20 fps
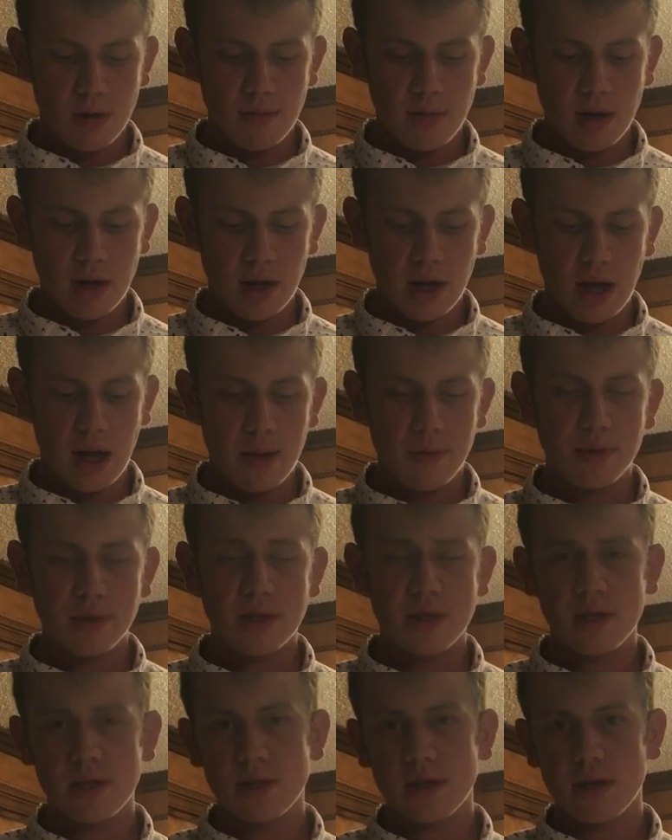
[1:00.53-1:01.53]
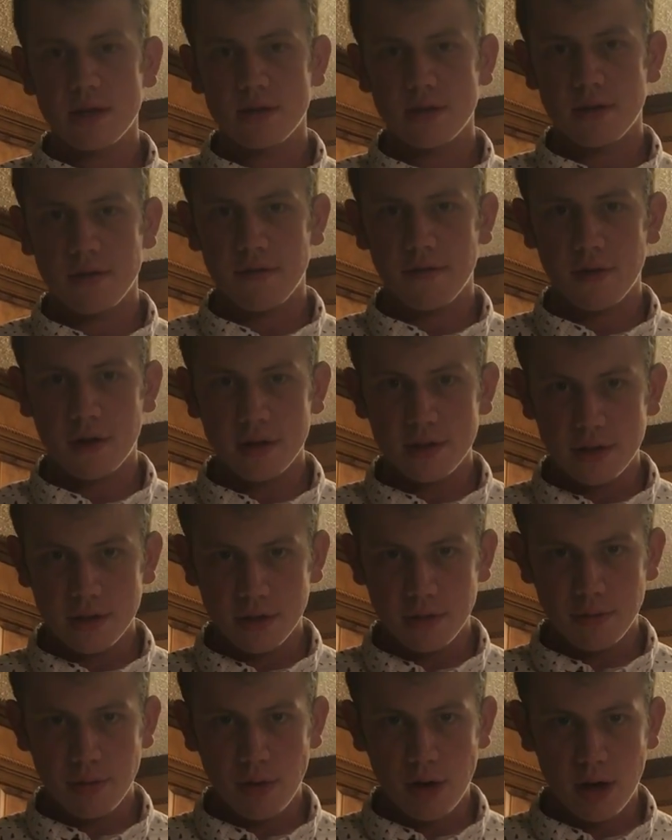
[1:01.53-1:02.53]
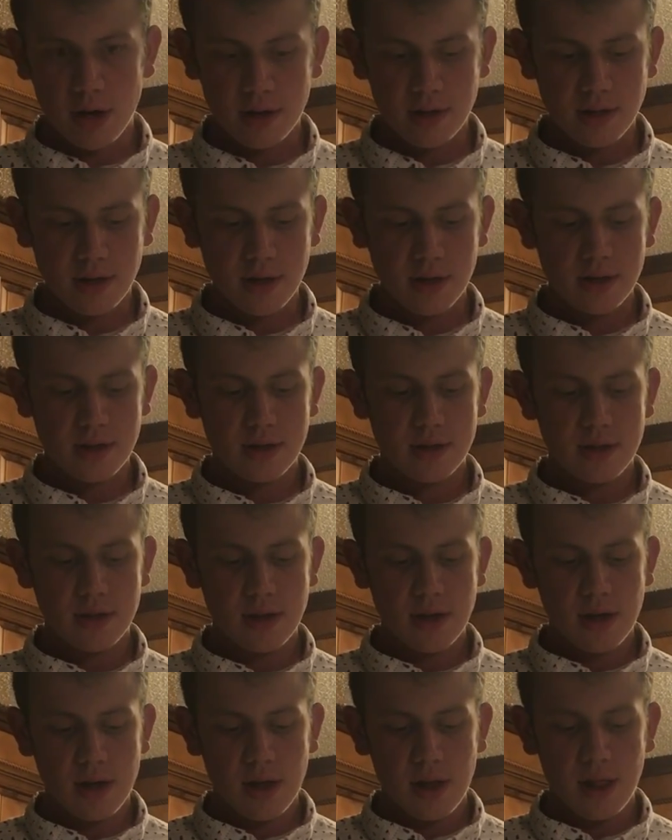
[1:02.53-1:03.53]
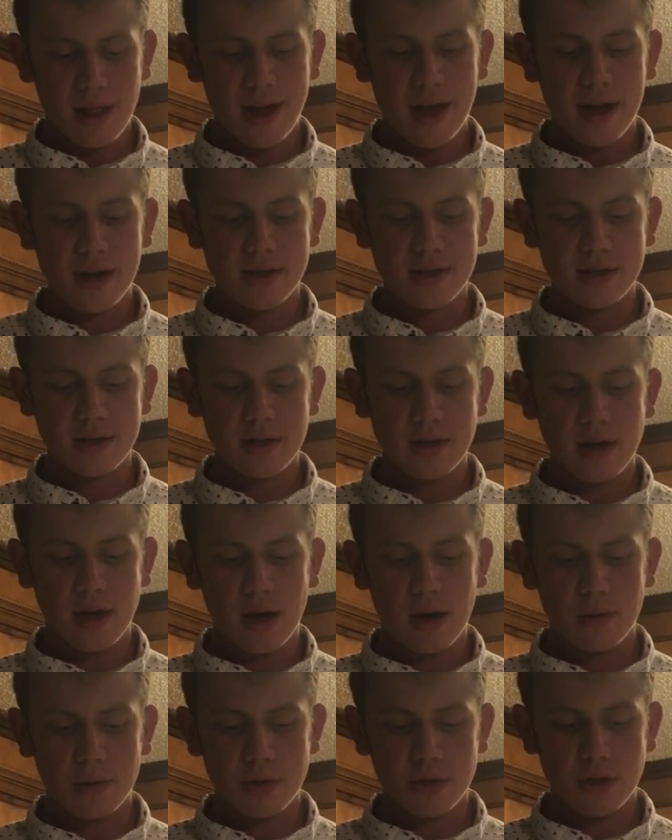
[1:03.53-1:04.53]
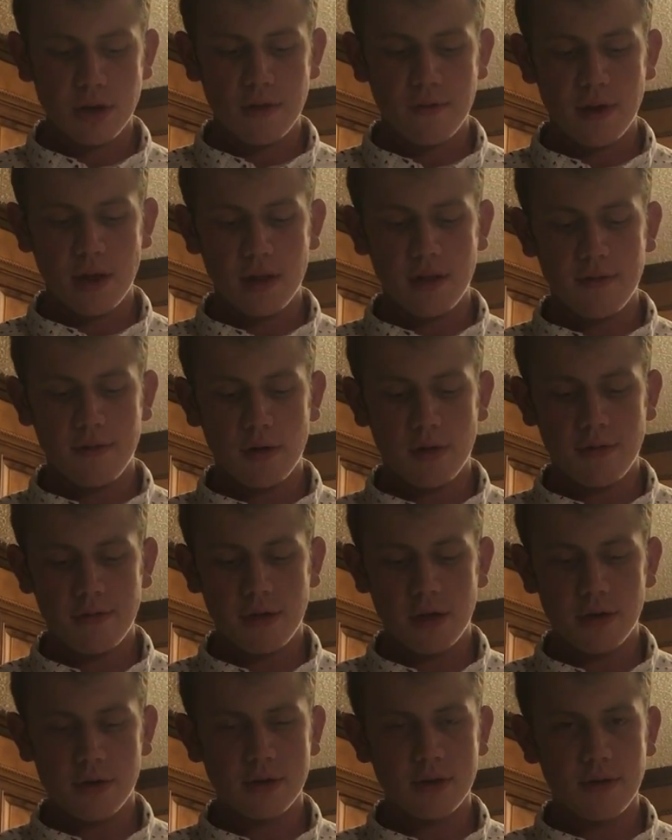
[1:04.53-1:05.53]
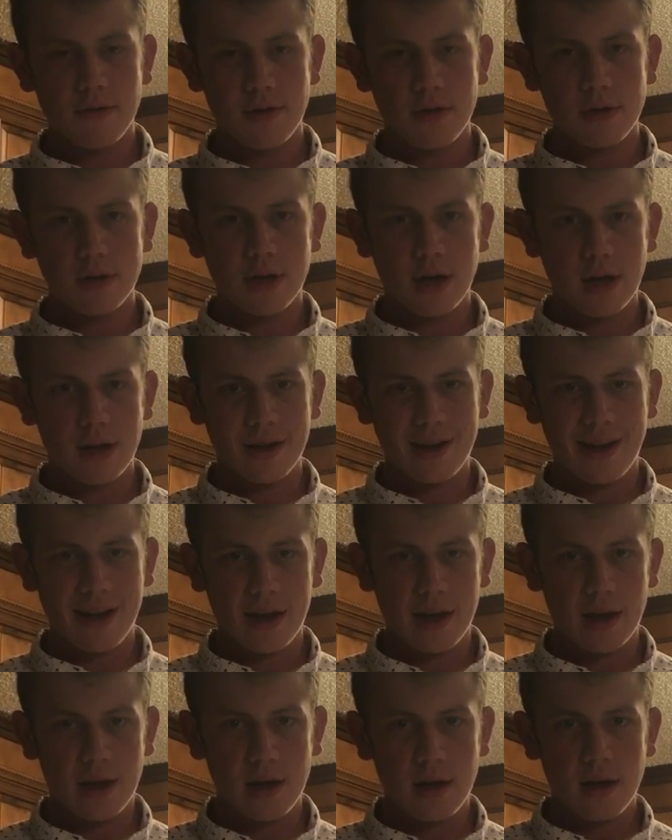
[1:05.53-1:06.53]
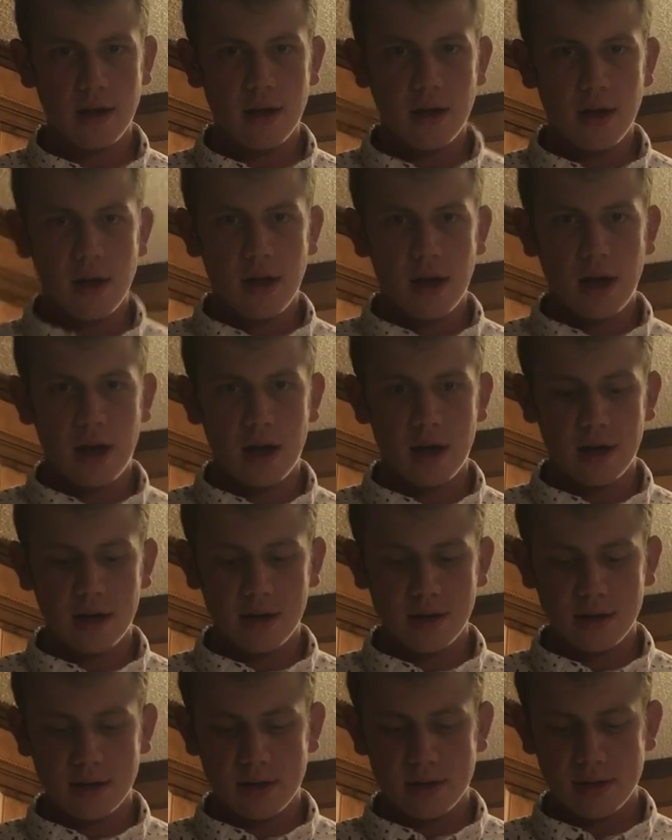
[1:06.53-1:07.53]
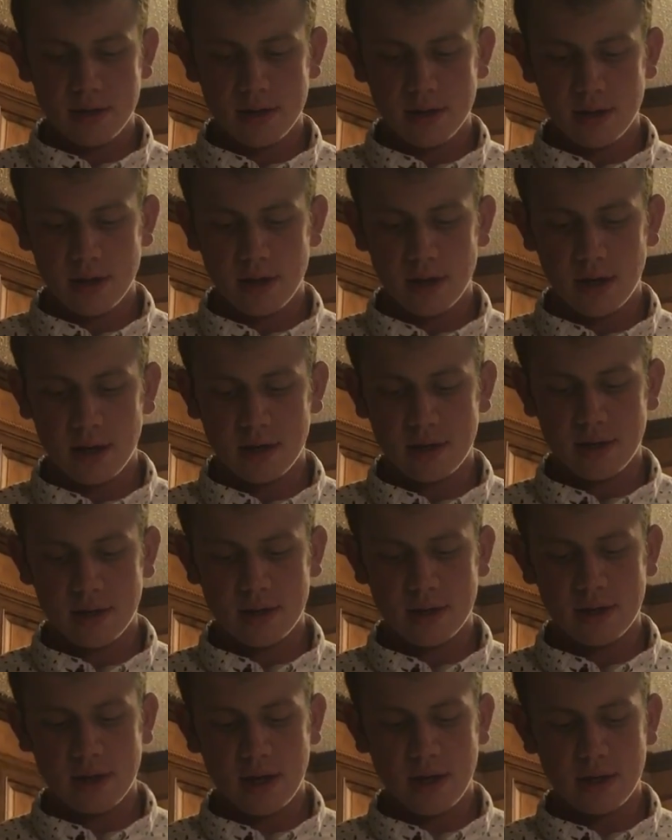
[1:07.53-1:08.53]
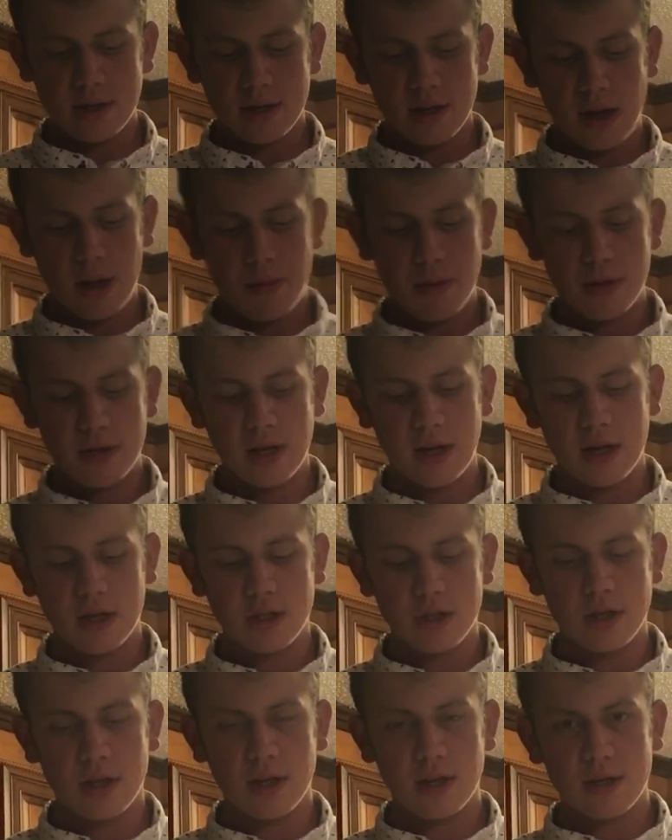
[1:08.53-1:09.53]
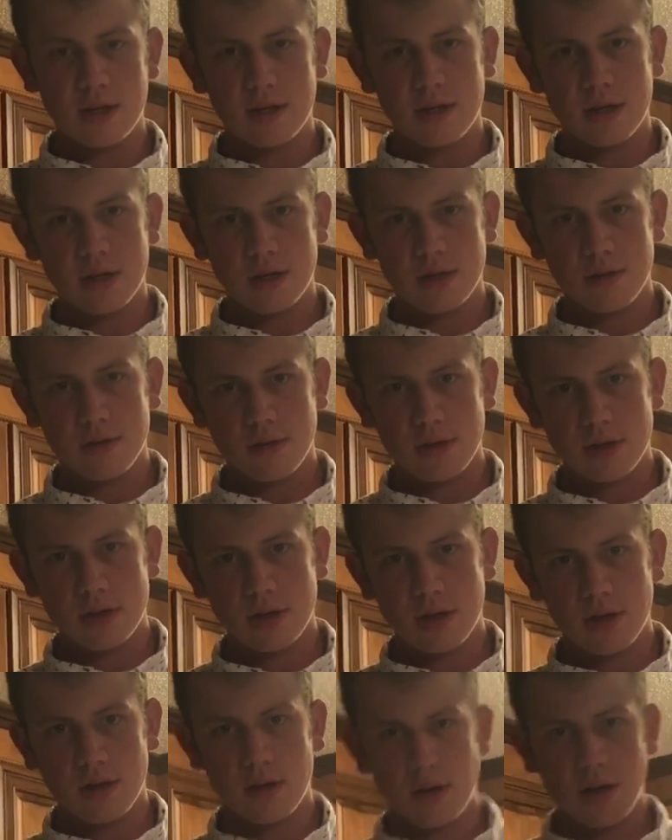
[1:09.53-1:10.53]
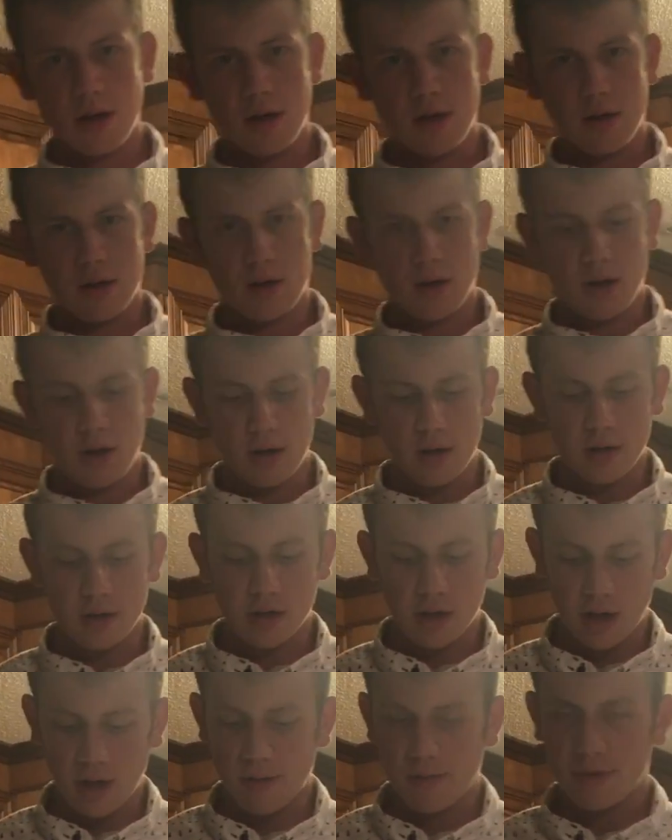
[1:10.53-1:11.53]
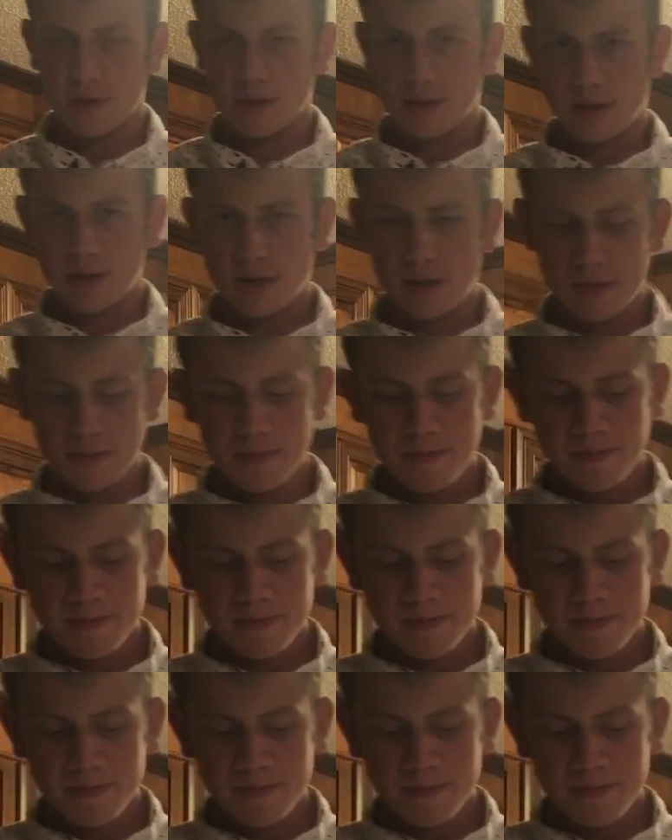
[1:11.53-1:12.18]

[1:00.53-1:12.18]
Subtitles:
on many campuses as an affront to due process. Lastly, I will survey the view of those who view Title IX as a success and a protection against sexual assault on college campuses.